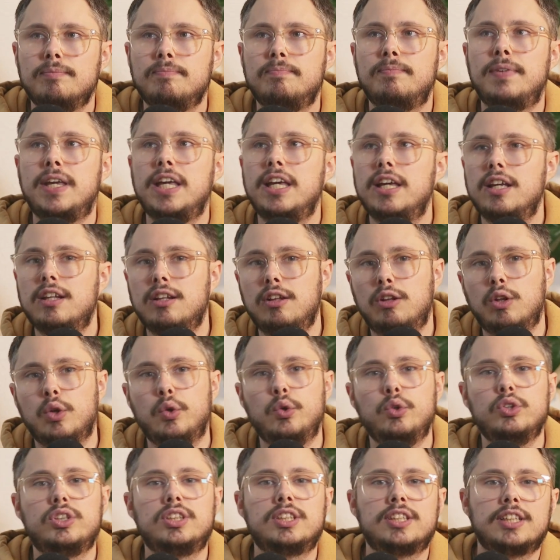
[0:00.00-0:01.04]
be
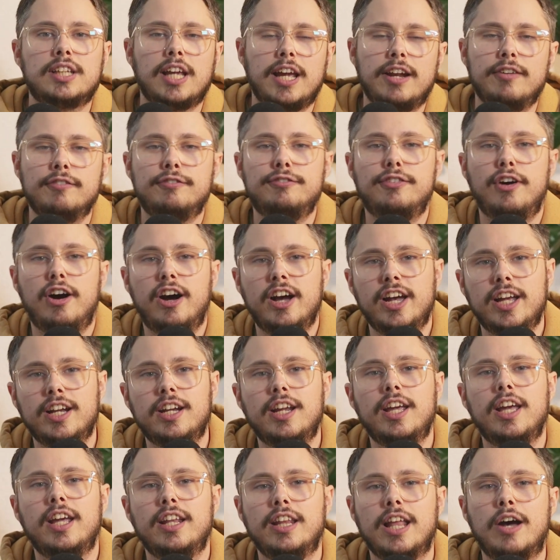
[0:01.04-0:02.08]
loose and fun.
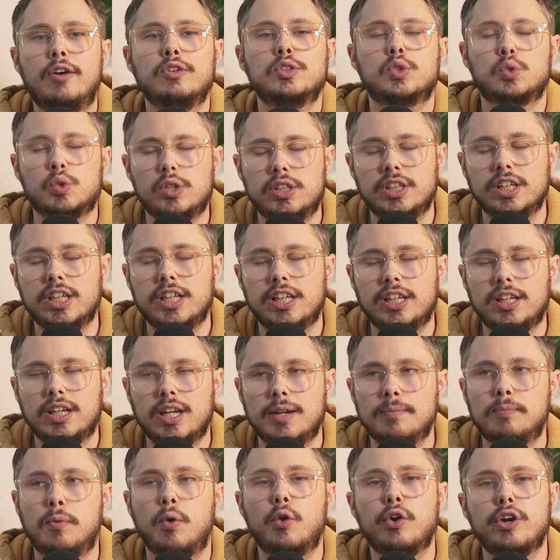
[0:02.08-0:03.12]
And that was really
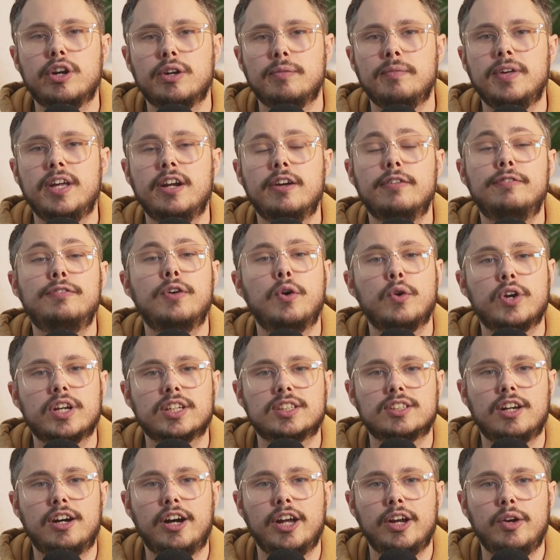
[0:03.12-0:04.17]
important to me to
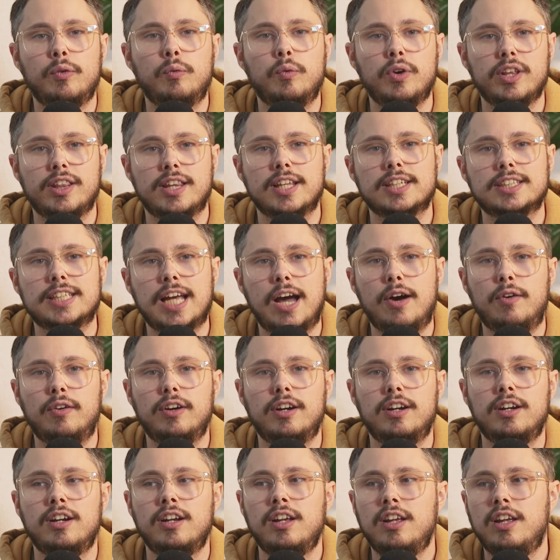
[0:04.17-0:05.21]
focus on with this
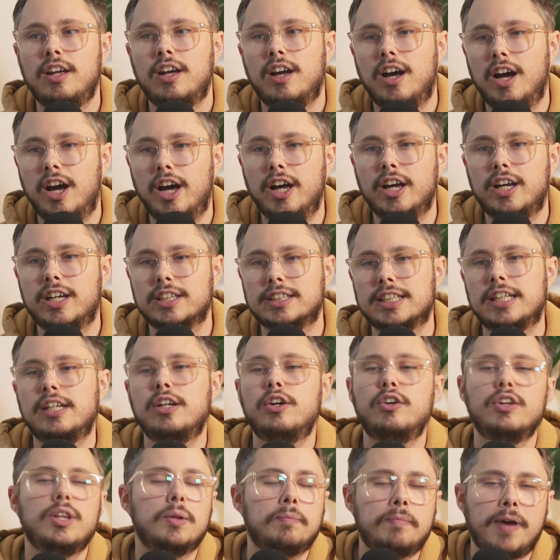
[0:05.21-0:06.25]
hour. Cause I
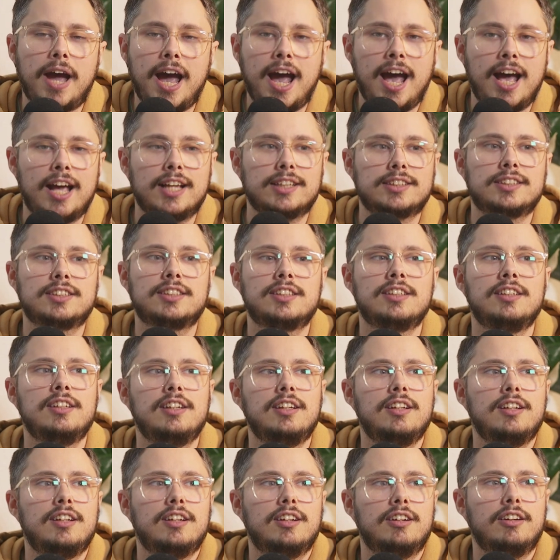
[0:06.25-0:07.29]
know in the past,
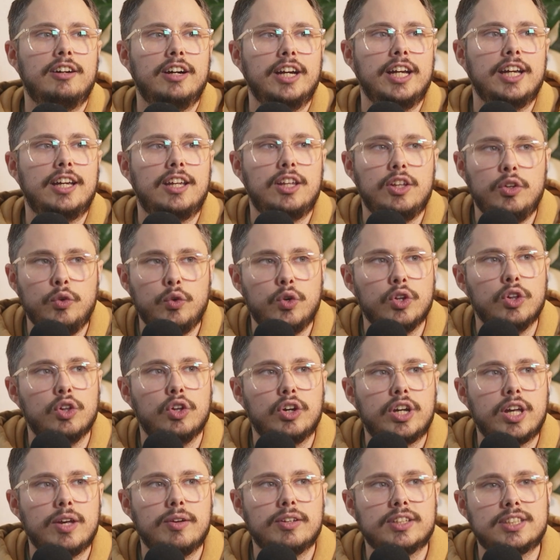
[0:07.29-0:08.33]
like you can
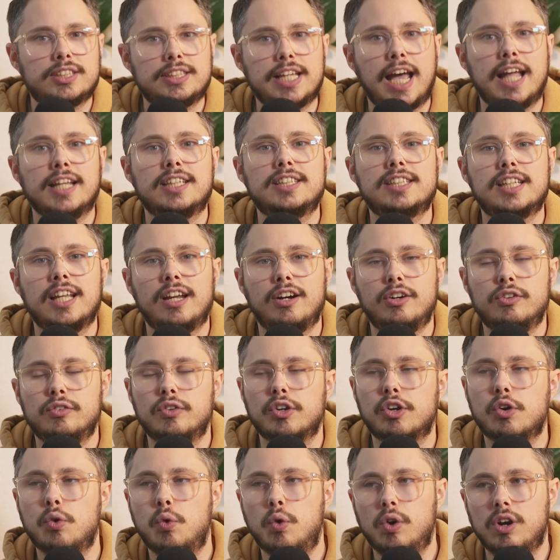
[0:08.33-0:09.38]
look at sets that are
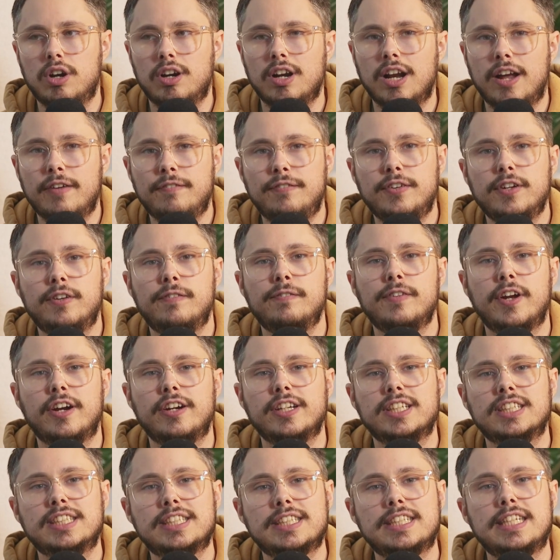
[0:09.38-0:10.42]
recorded and I feel
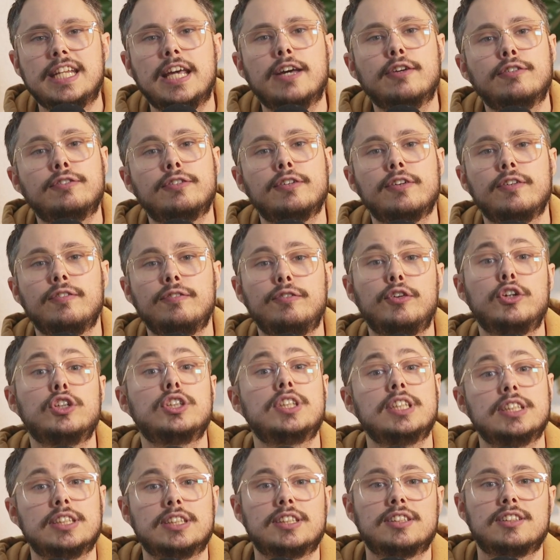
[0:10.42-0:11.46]
very stiff
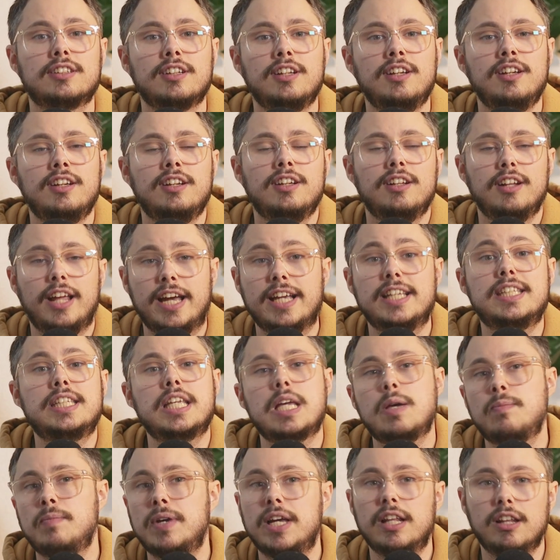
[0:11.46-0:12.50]
versus like
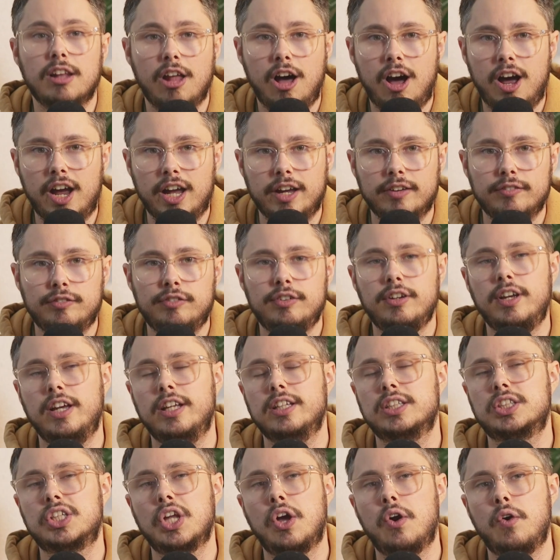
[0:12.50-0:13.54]
seeing me live.
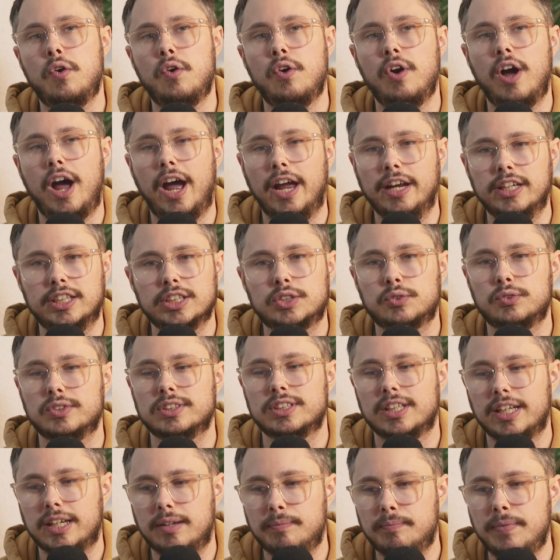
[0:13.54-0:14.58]
And so I just was
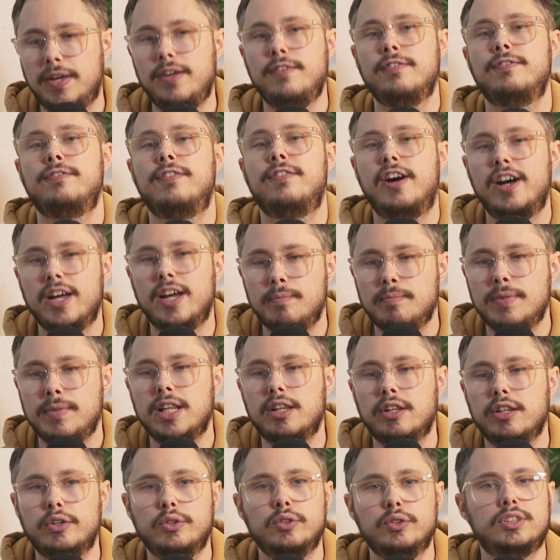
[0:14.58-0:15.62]
like, be fun, be
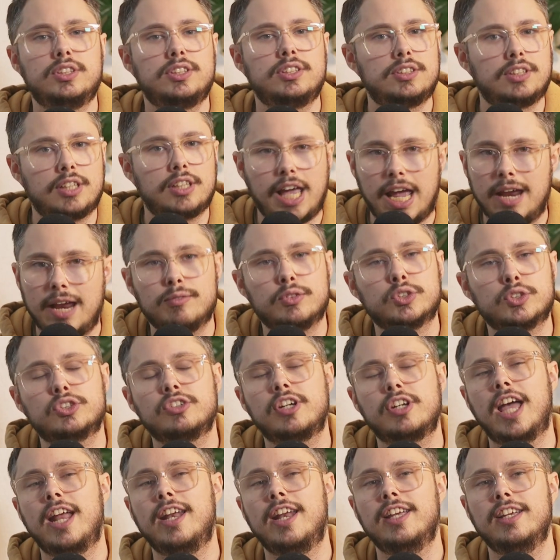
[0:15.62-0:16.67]
loose. Cameras will
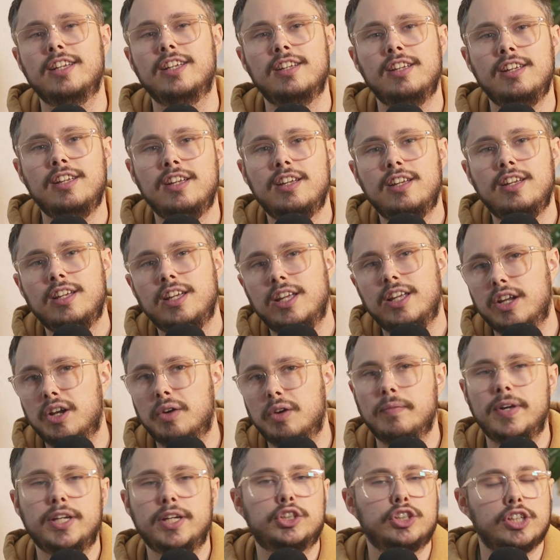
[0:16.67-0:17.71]
get it.
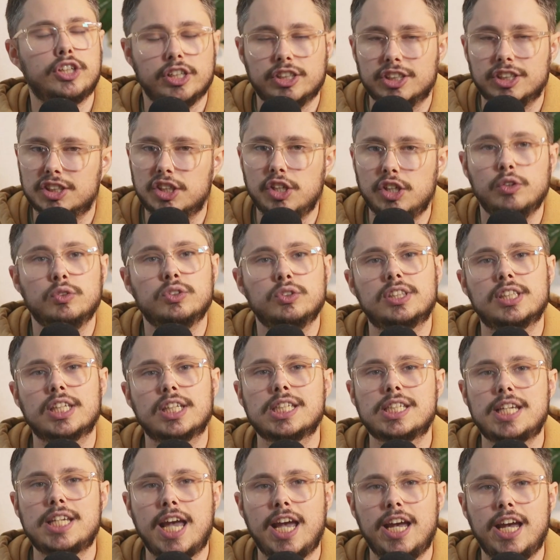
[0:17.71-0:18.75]
Make sure you just use the
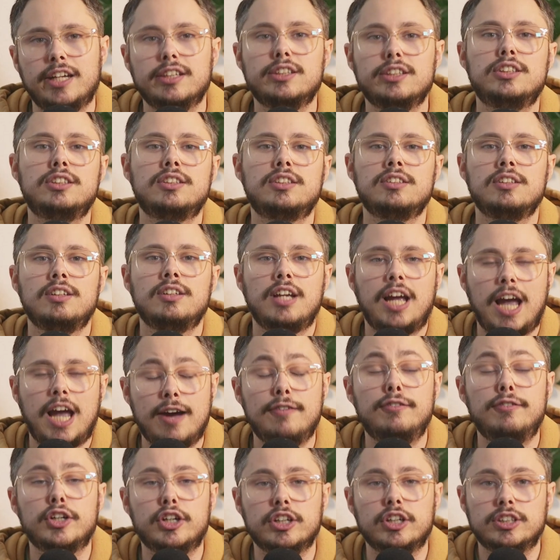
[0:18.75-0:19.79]
stage,
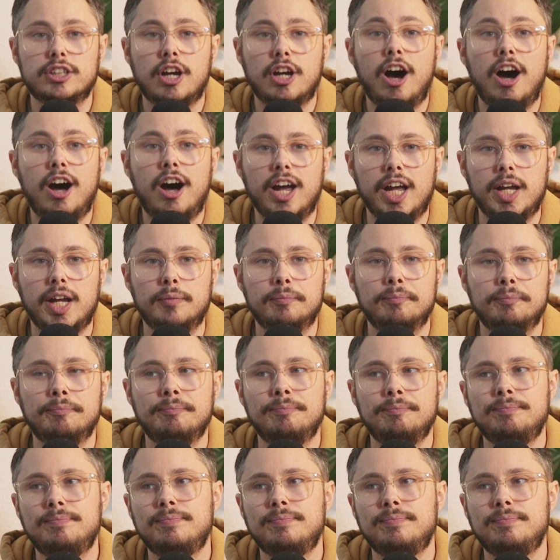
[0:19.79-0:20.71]
have a good time.